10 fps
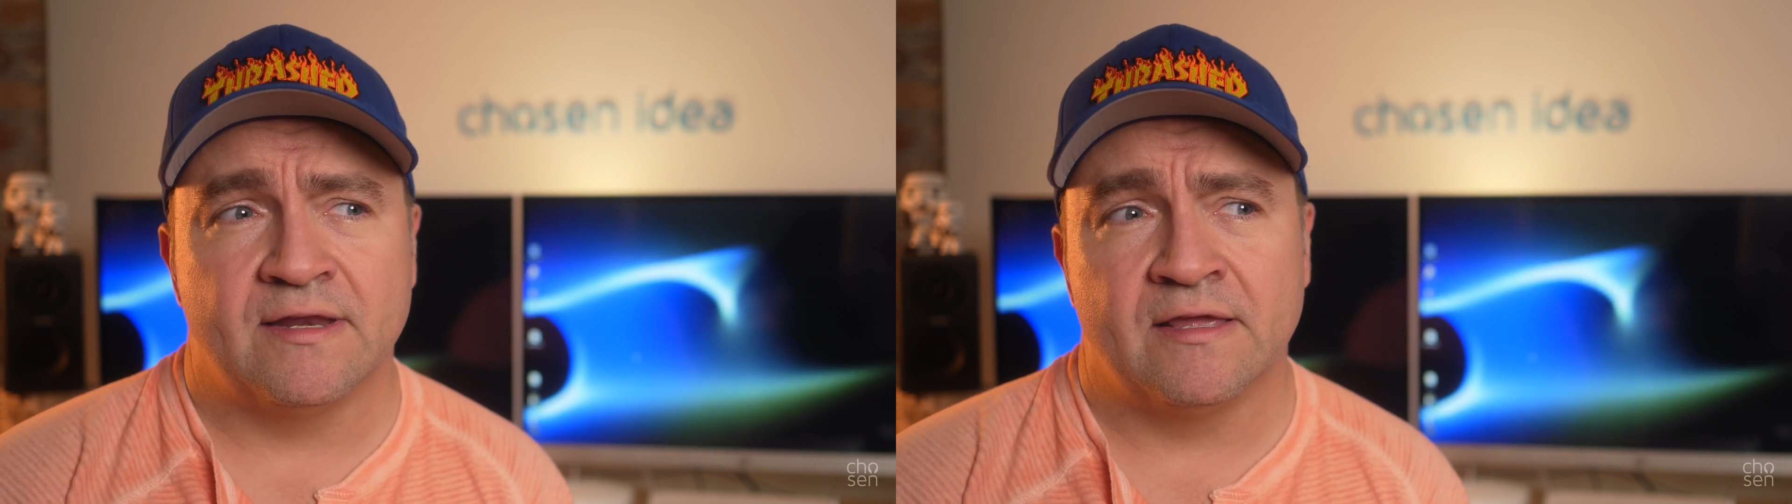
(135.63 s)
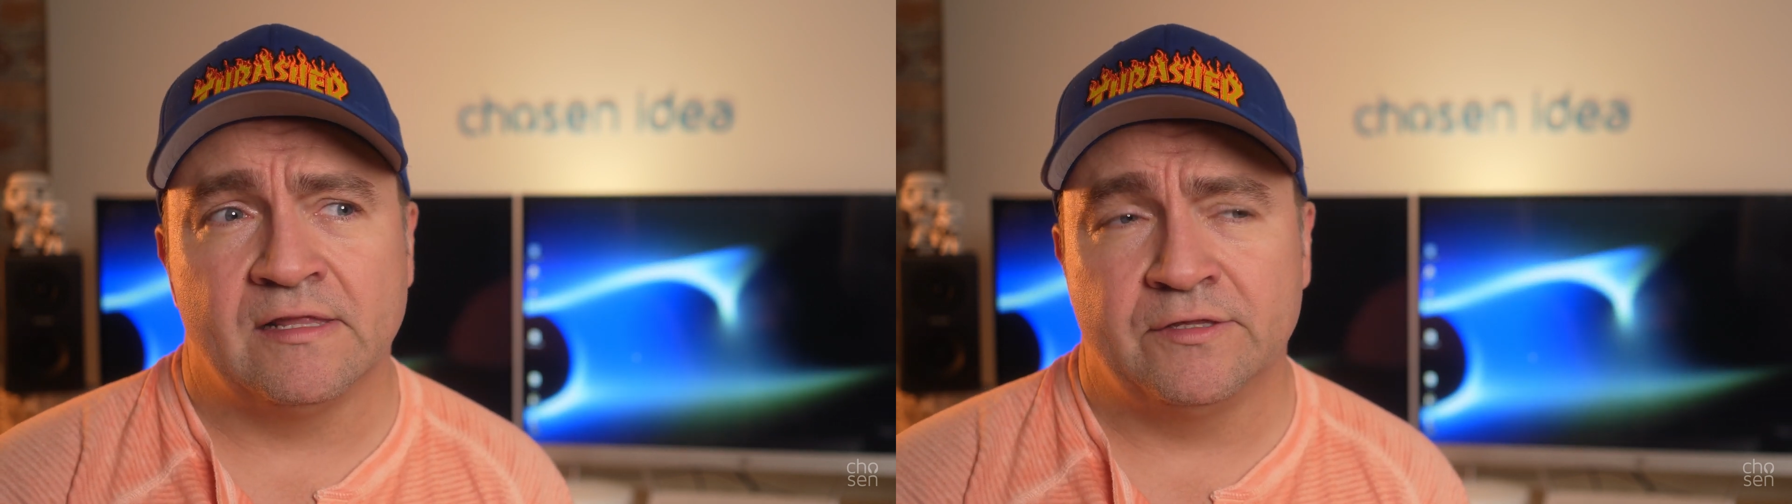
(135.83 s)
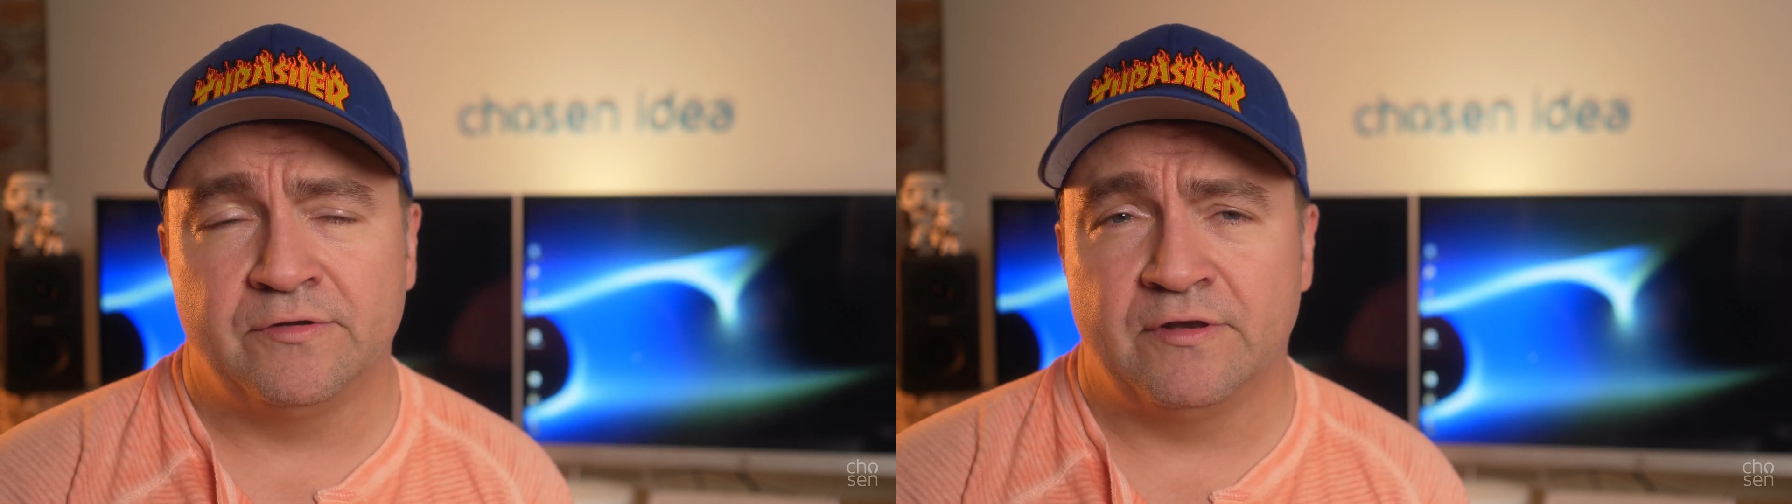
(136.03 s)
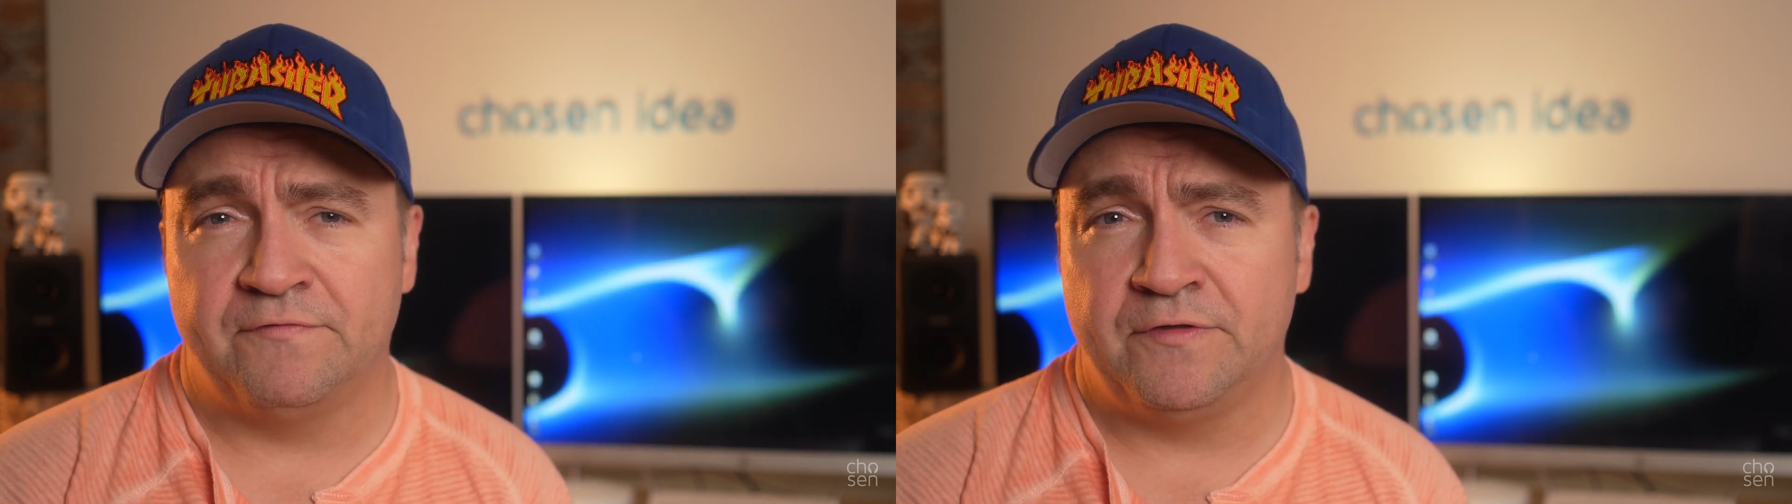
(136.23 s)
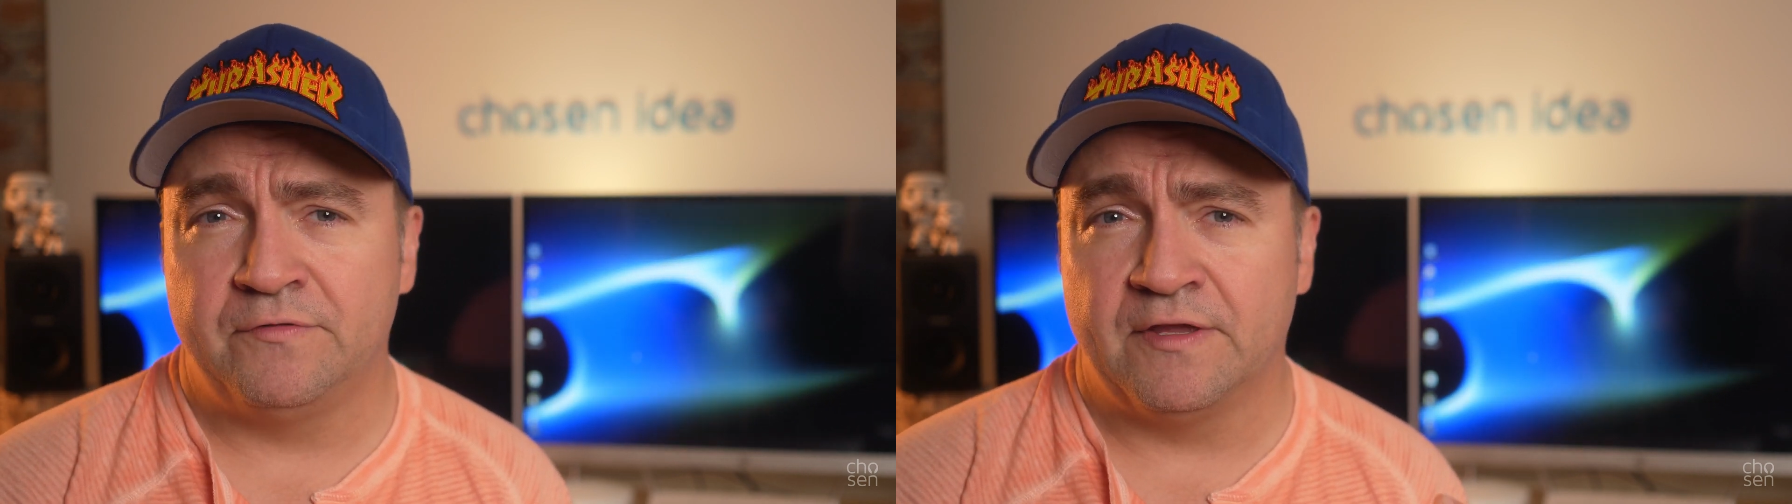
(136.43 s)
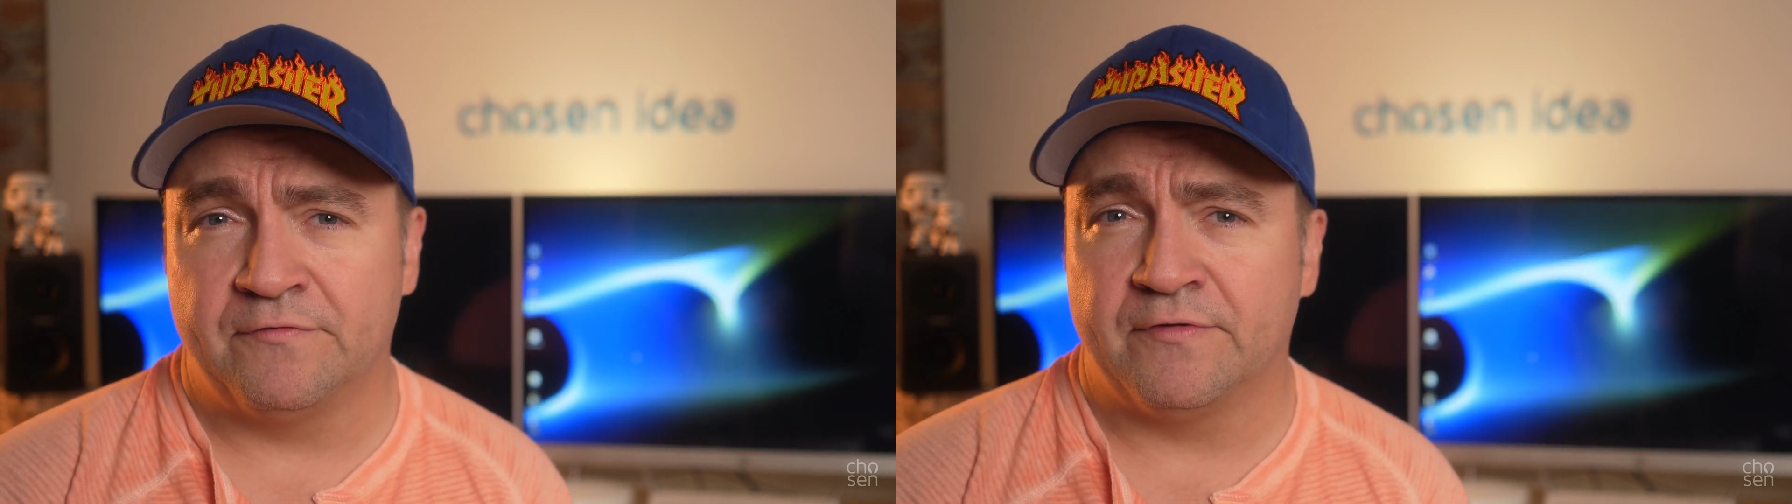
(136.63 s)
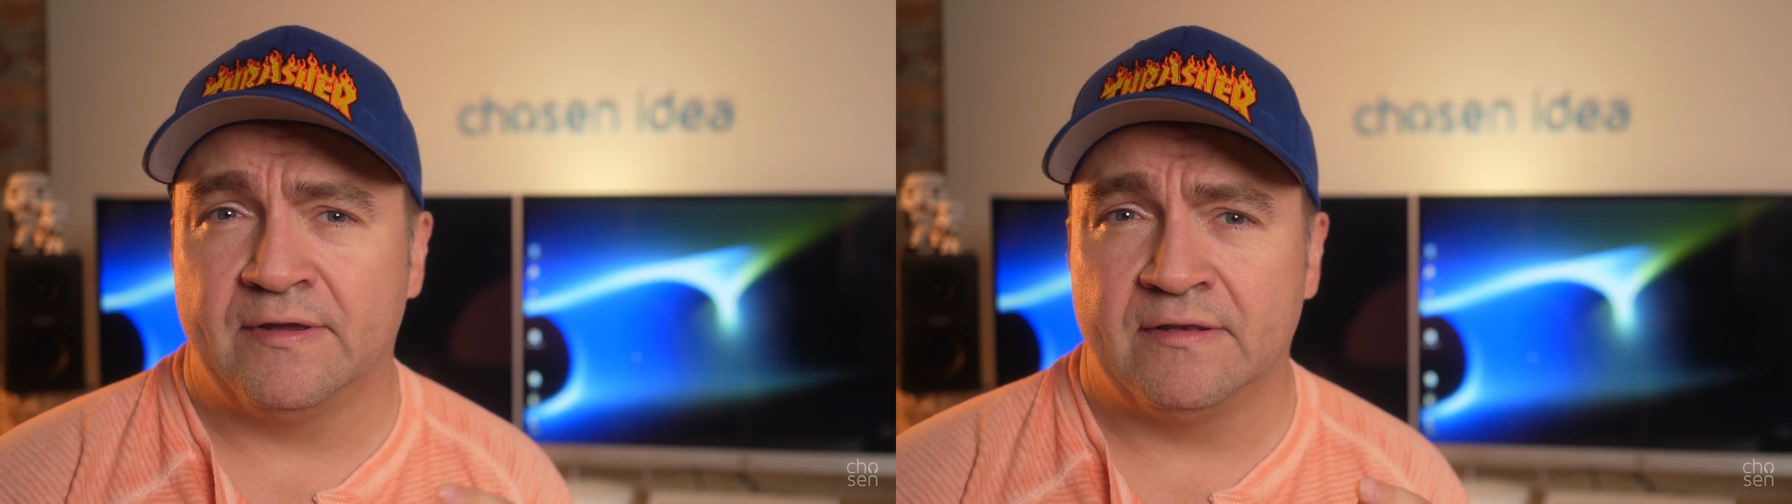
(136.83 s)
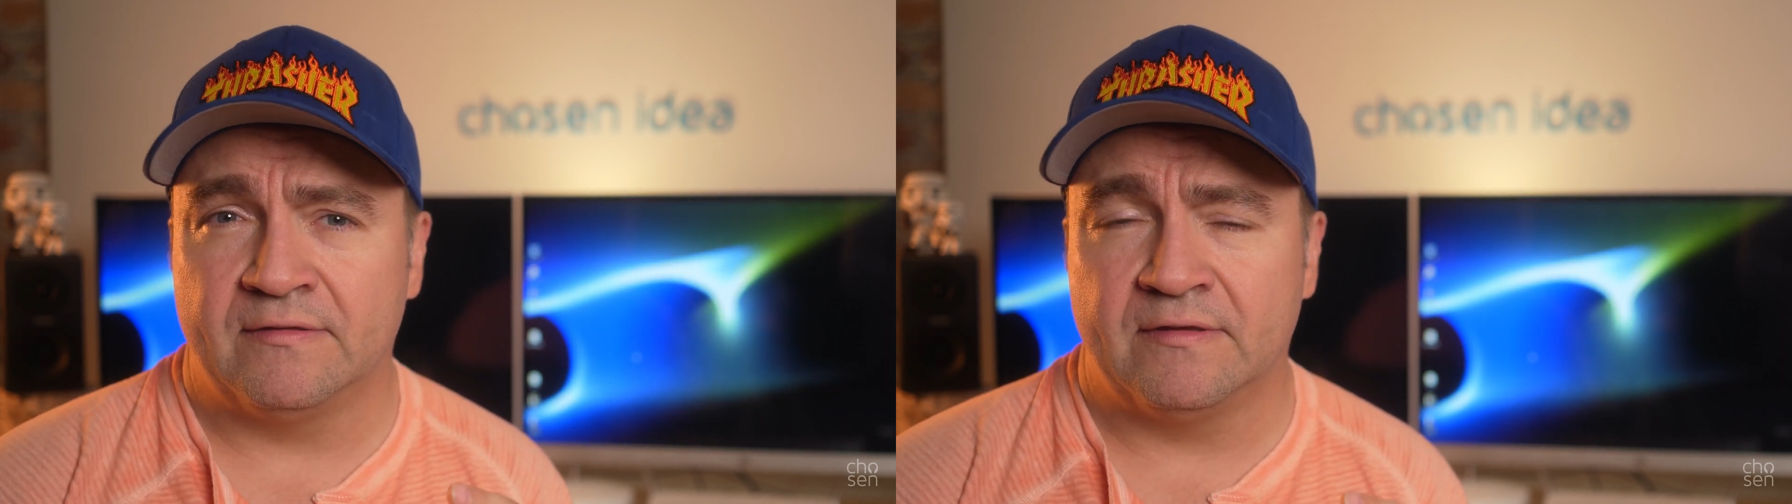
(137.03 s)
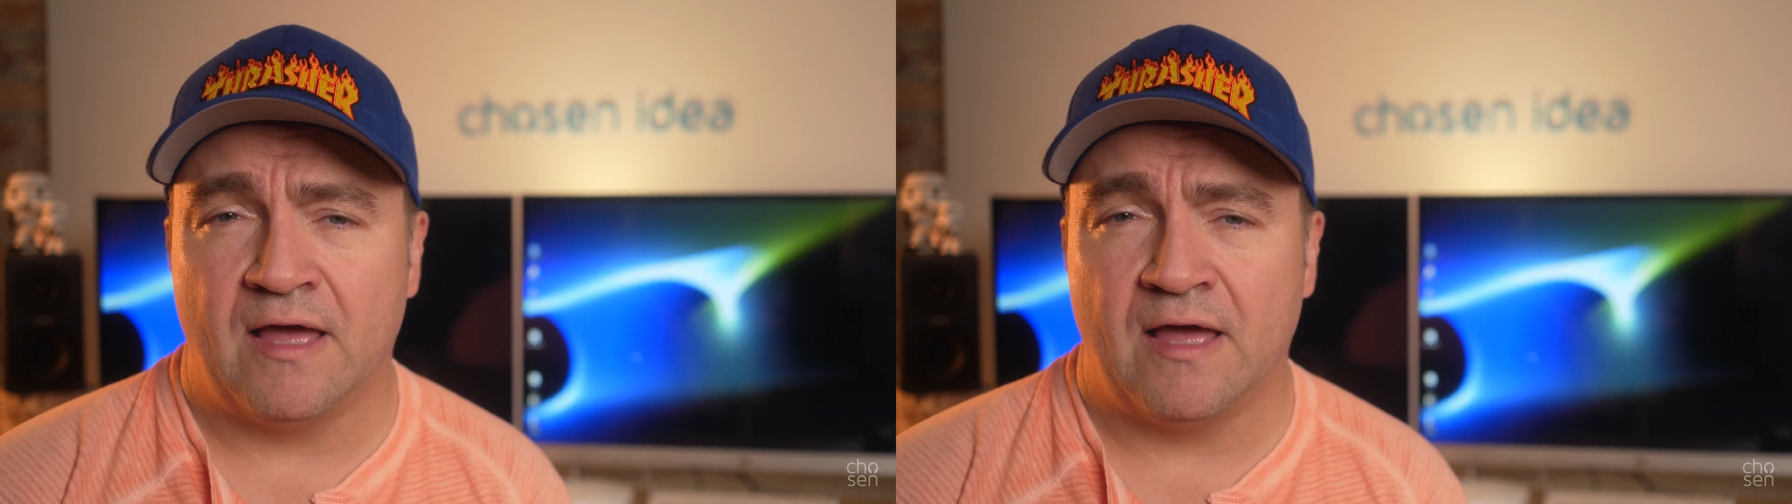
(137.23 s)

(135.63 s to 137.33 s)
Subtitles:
include a few different